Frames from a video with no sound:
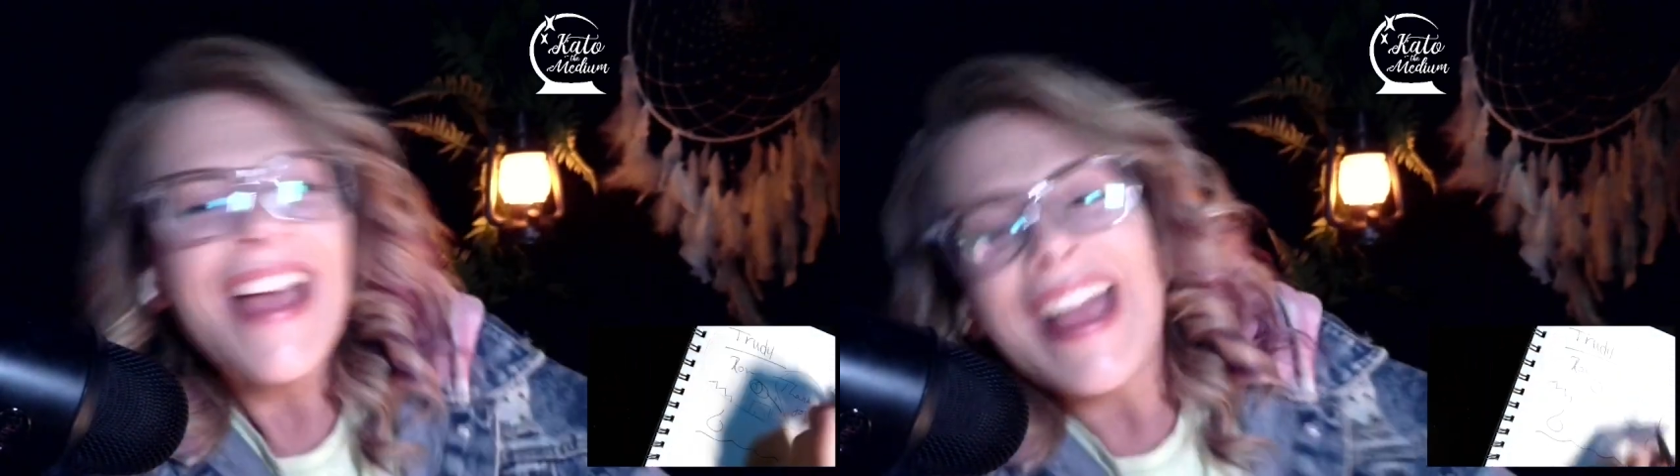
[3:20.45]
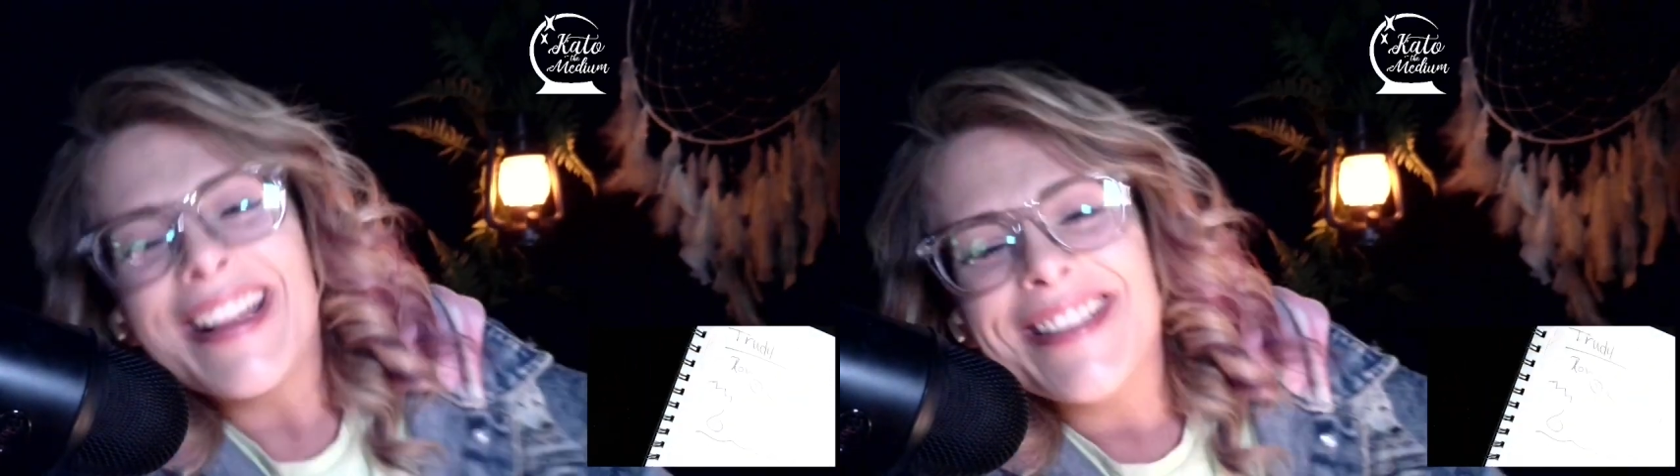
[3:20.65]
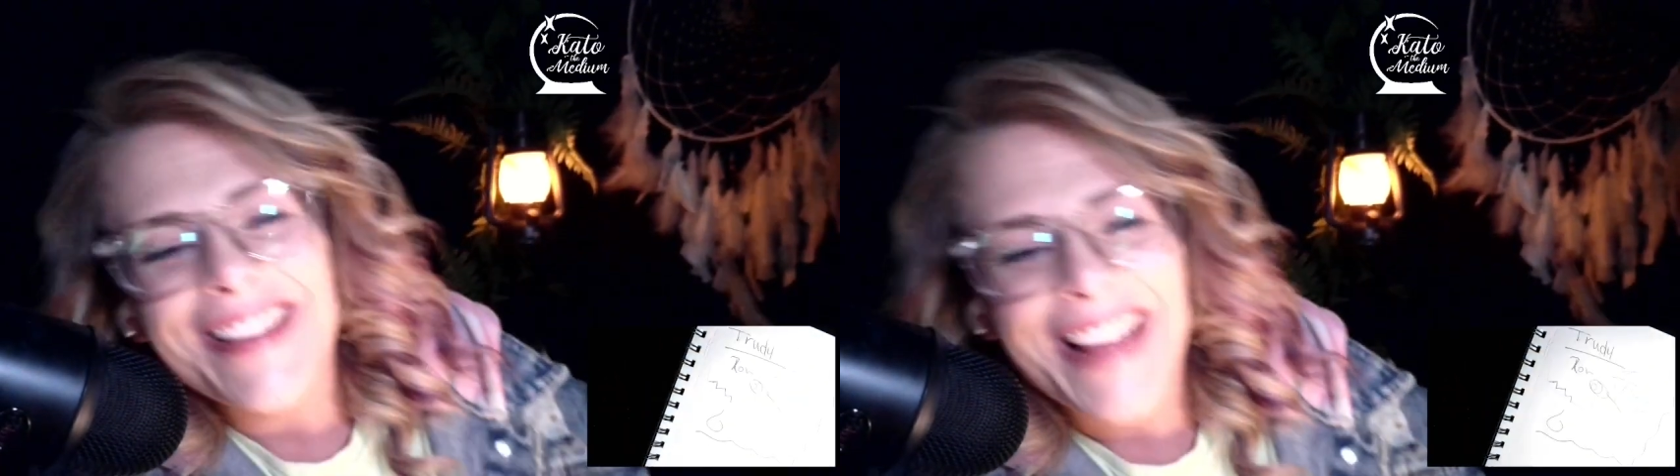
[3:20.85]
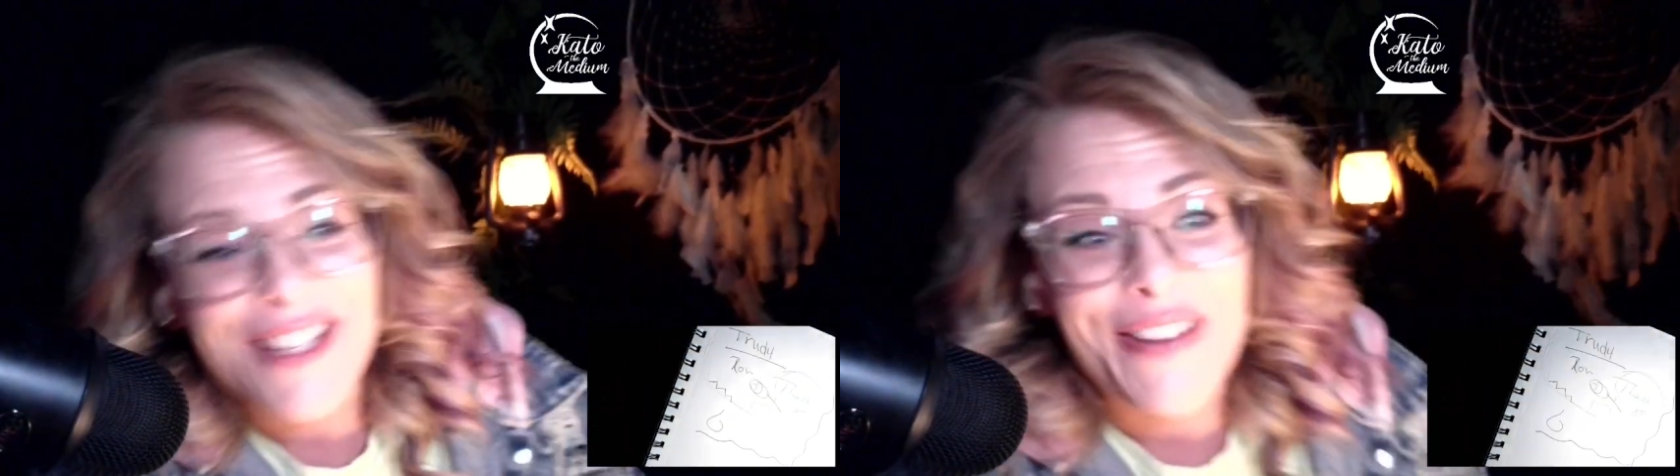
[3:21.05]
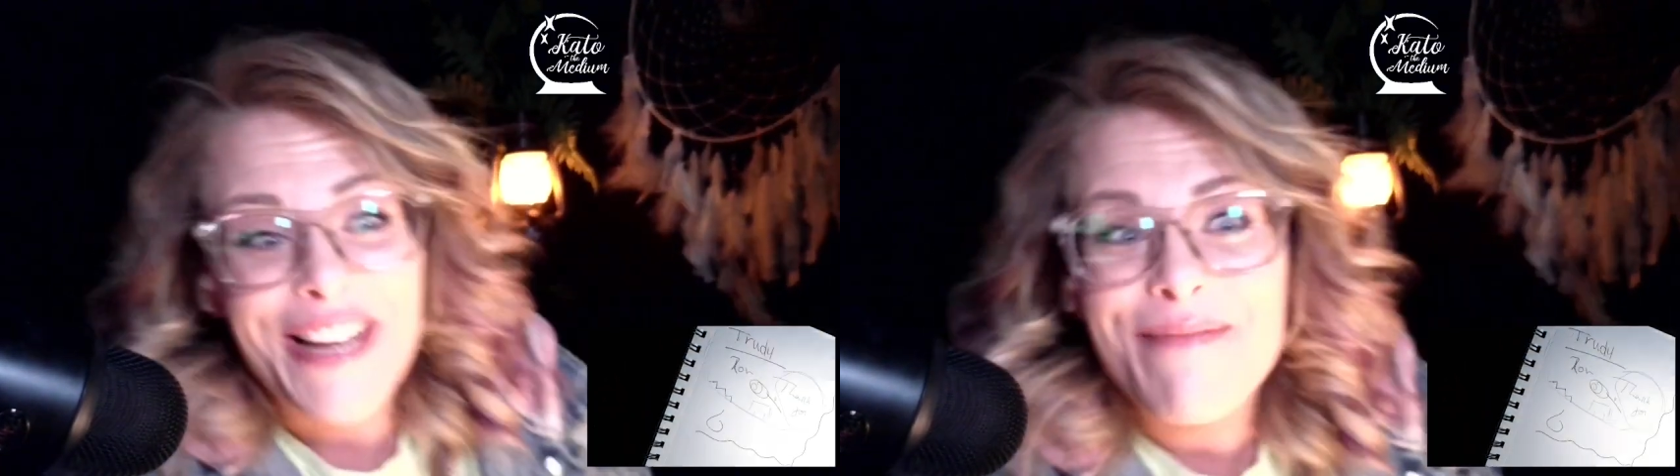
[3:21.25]
And so
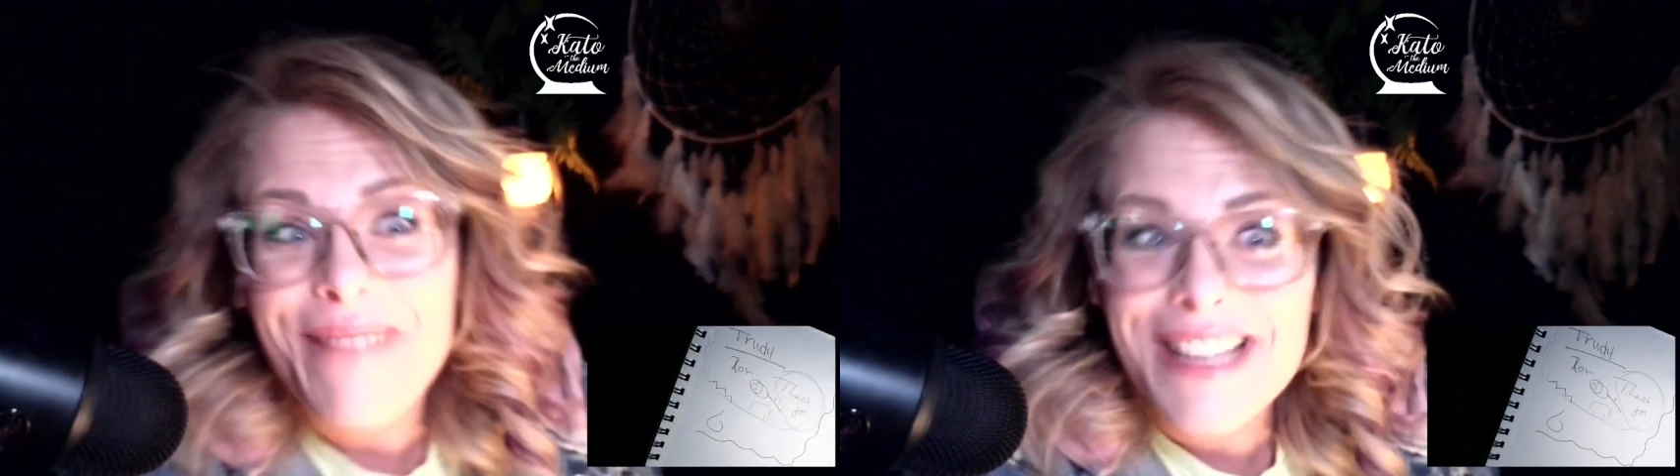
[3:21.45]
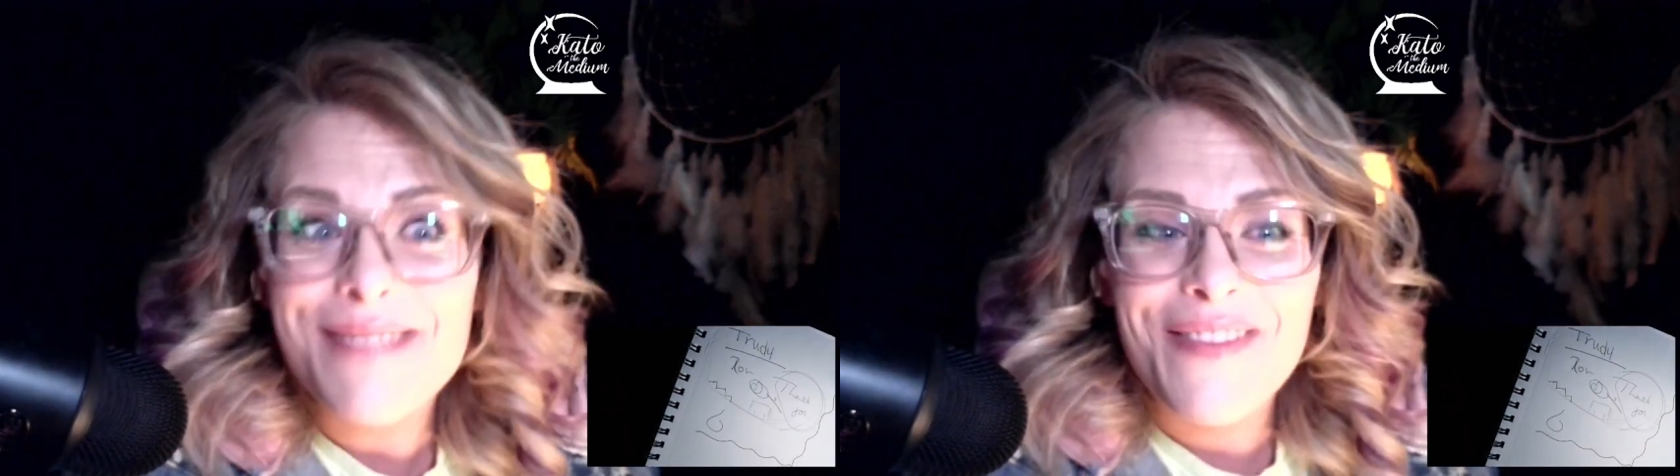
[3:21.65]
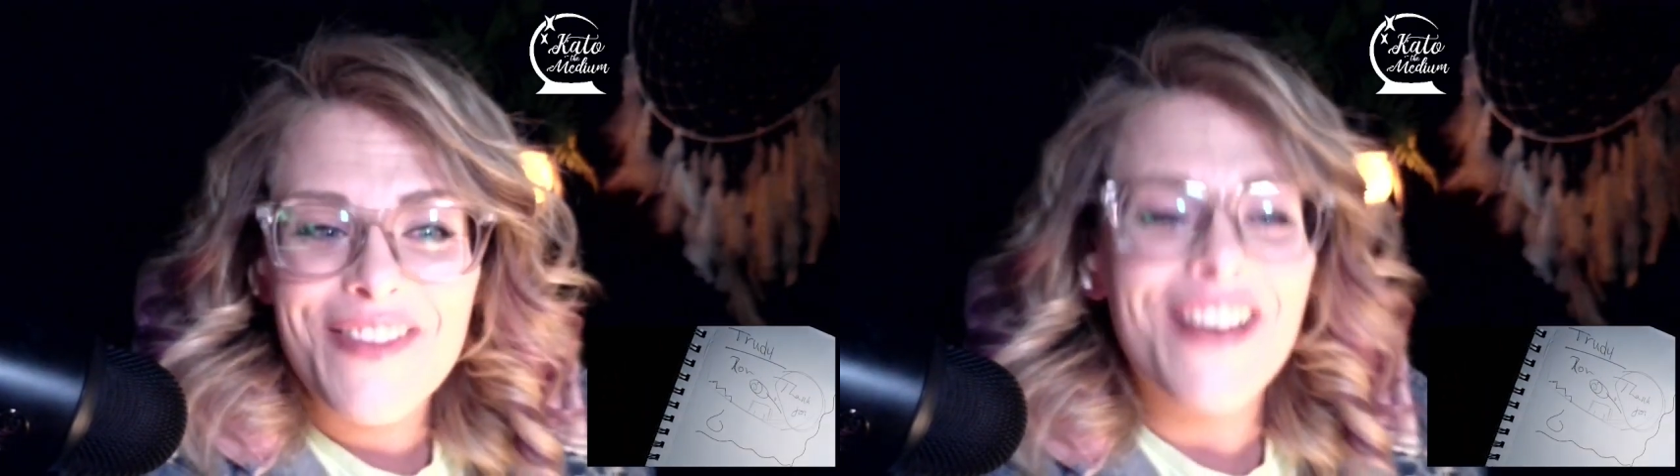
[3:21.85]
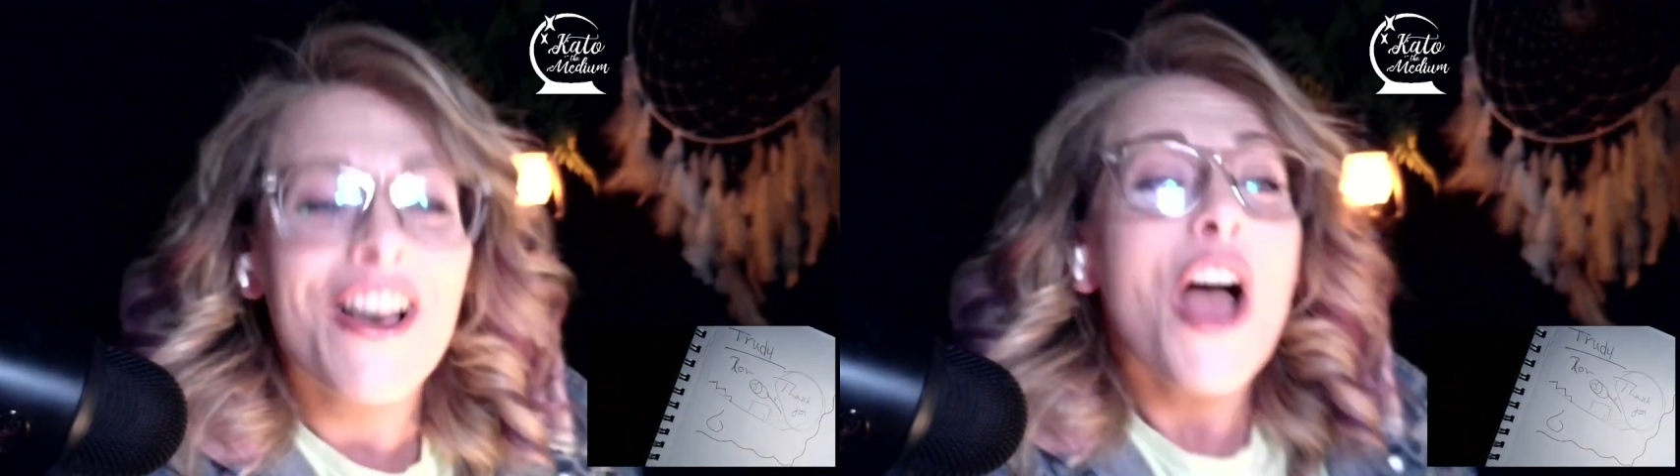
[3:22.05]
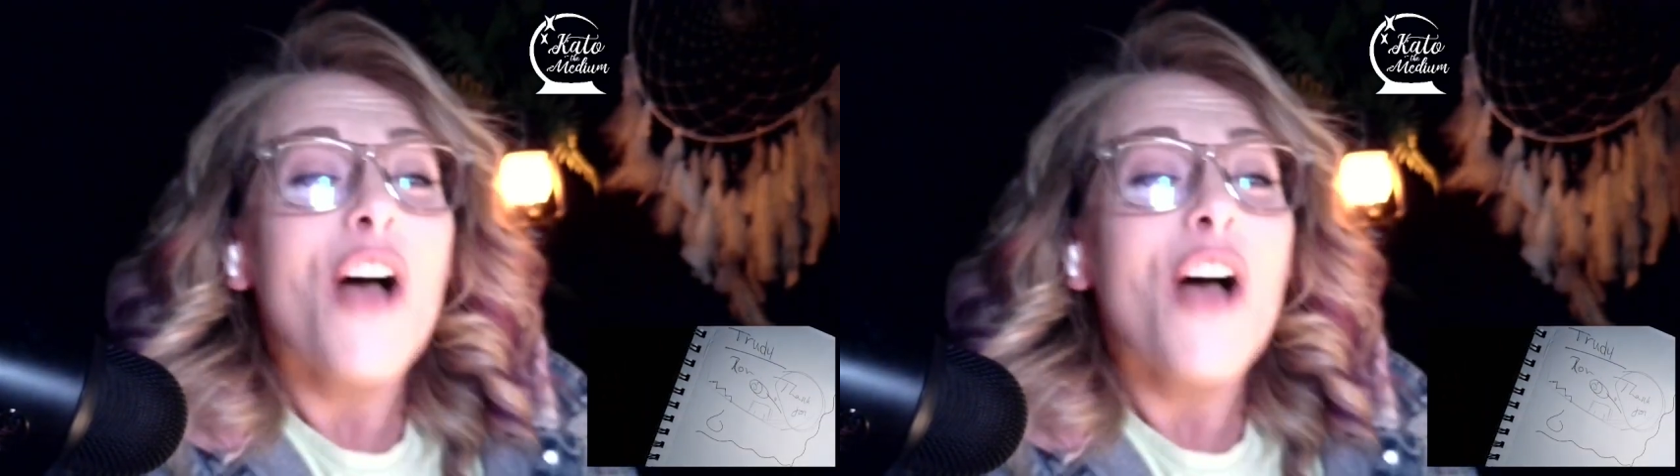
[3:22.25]
that's what he makes me feel.